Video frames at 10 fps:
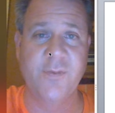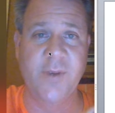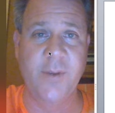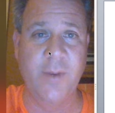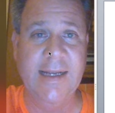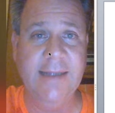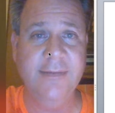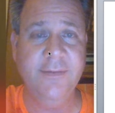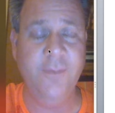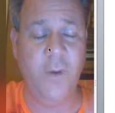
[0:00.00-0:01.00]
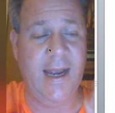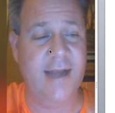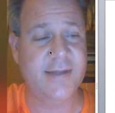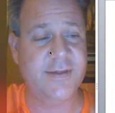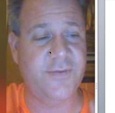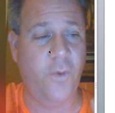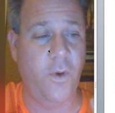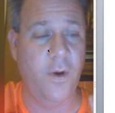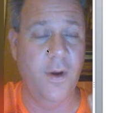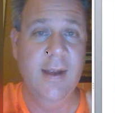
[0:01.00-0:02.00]
We went in, we asked
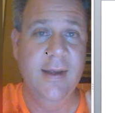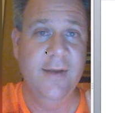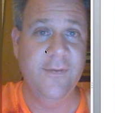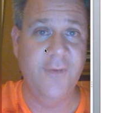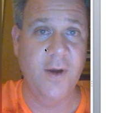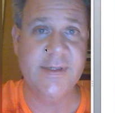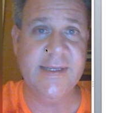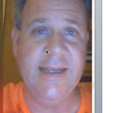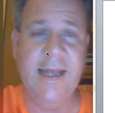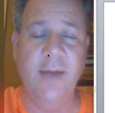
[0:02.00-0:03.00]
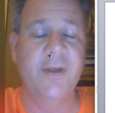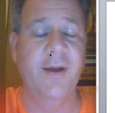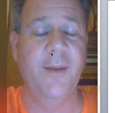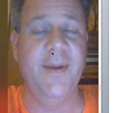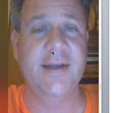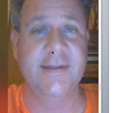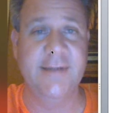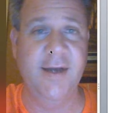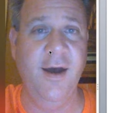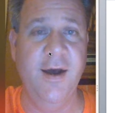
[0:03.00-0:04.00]
for pharmacy, and we got back a
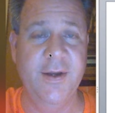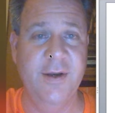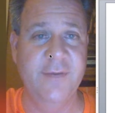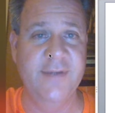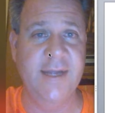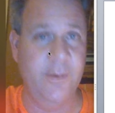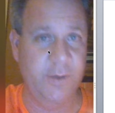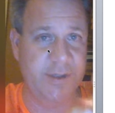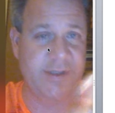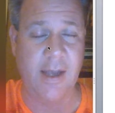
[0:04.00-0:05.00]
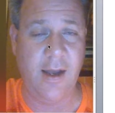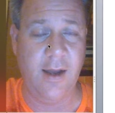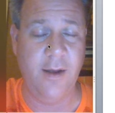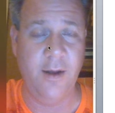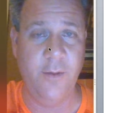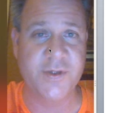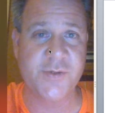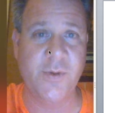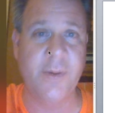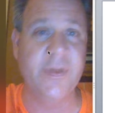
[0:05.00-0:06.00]
ton of data, which is
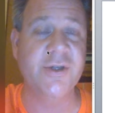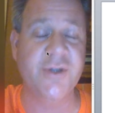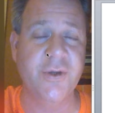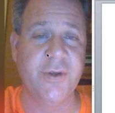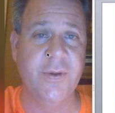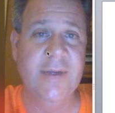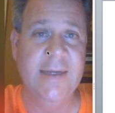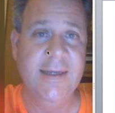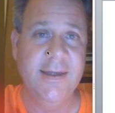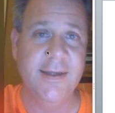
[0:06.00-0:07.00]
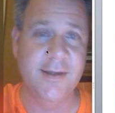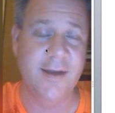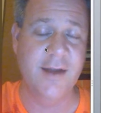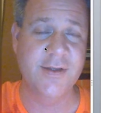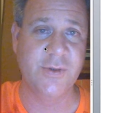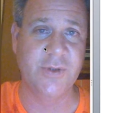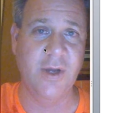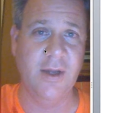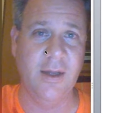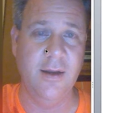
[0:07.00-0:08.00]
what I'm going to show you in the console
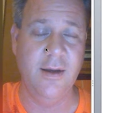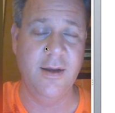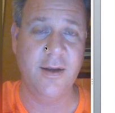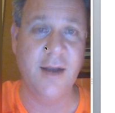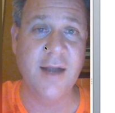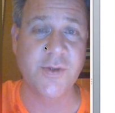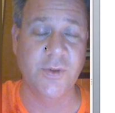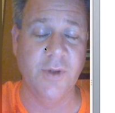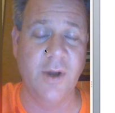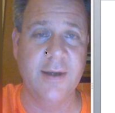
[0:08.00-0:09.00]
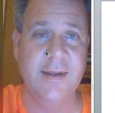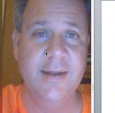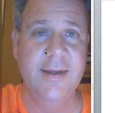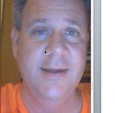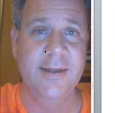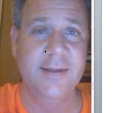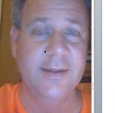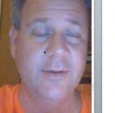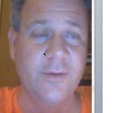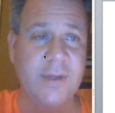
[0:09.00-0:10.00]
log. It
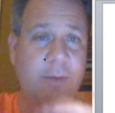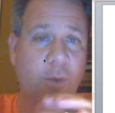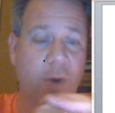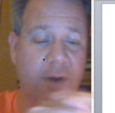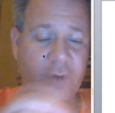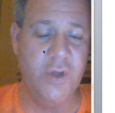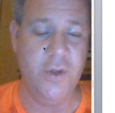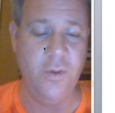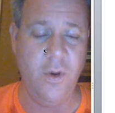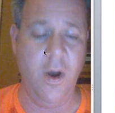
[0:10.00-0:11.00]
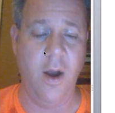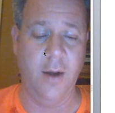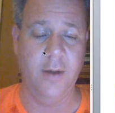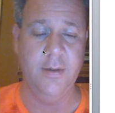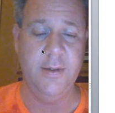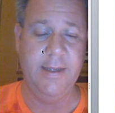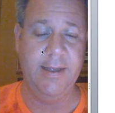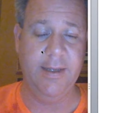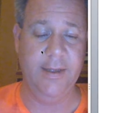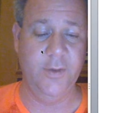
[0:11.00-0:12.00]
literally, wherever you are
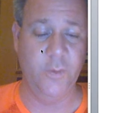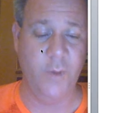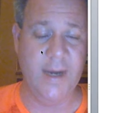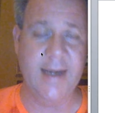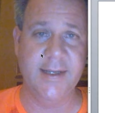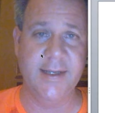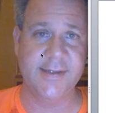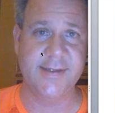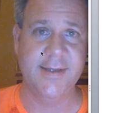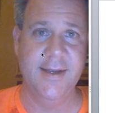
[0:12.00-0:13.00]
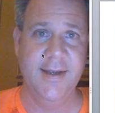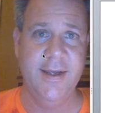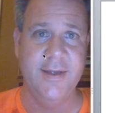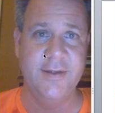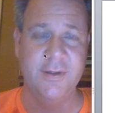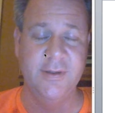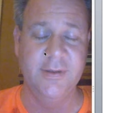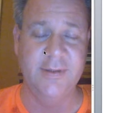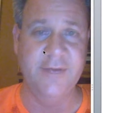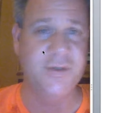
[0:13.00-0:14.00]
and the radius, it
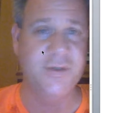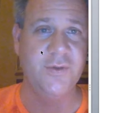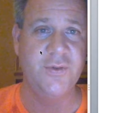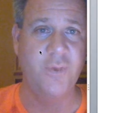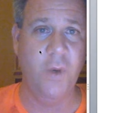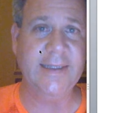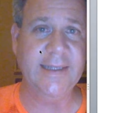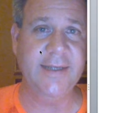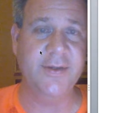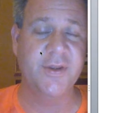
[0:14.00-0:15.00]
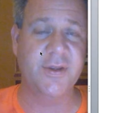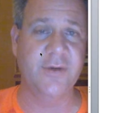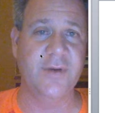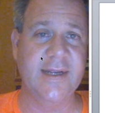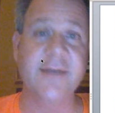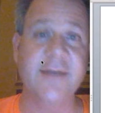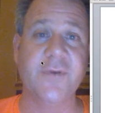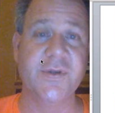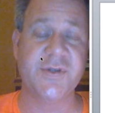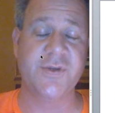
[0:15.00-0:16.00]
gives you 20 to 30
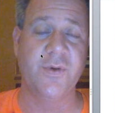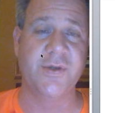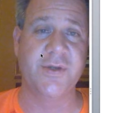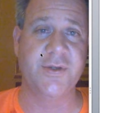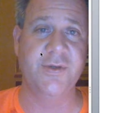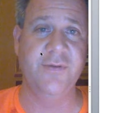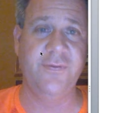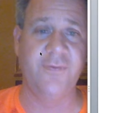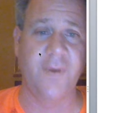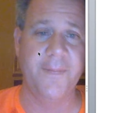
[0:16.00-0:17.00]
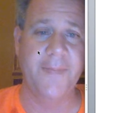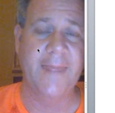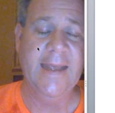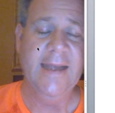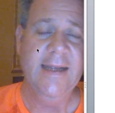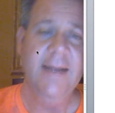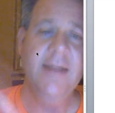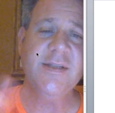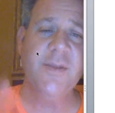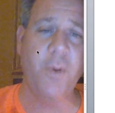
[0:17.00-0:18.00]
different stores to choose from. And
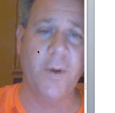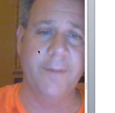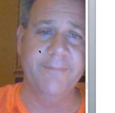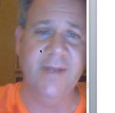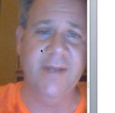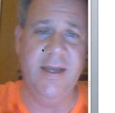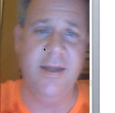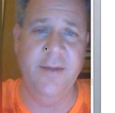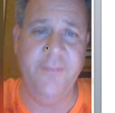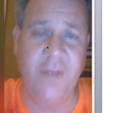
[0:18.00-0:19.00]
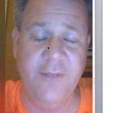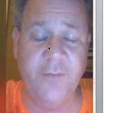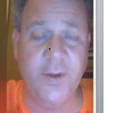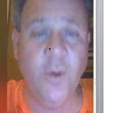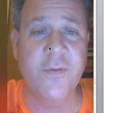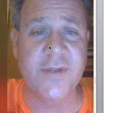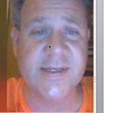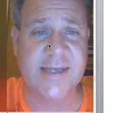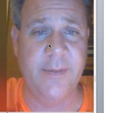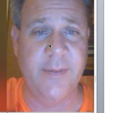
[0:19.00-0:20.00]
that's important. If we go over the
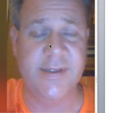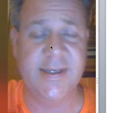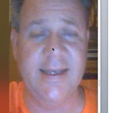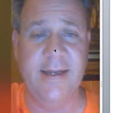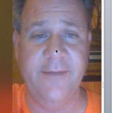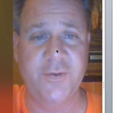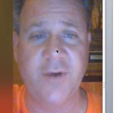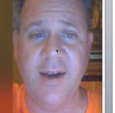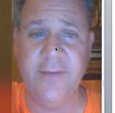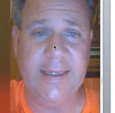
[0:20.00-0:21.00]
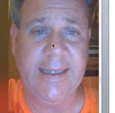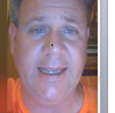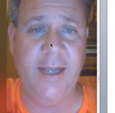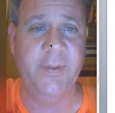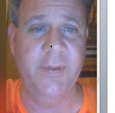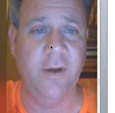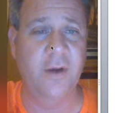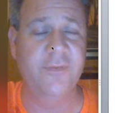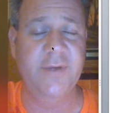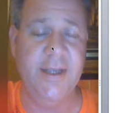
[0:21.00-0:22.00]
statements, again, if you're traveling, camping,
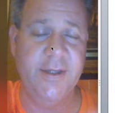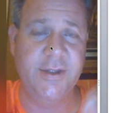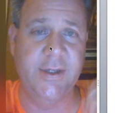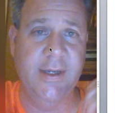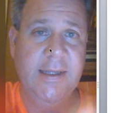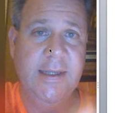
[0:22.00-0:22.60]
on vacation,